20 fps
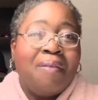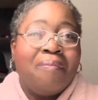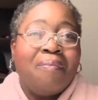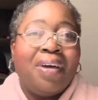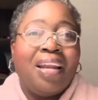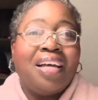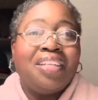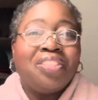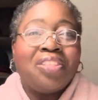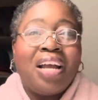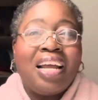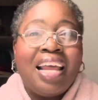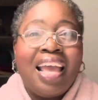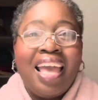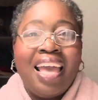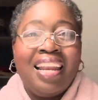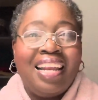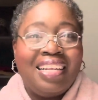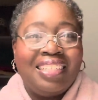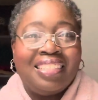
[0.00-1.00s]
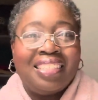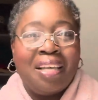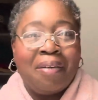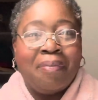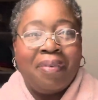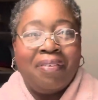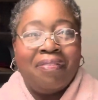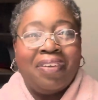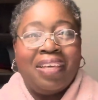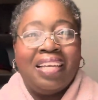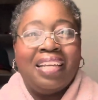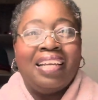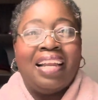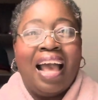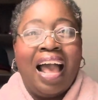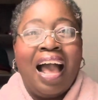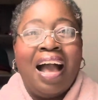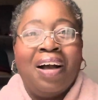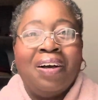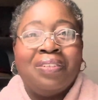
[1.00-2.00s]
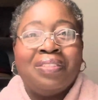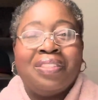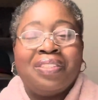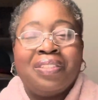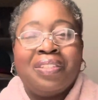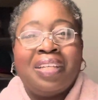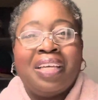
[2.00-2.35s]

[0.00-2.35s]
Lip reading: but I'll try to edit some of it out so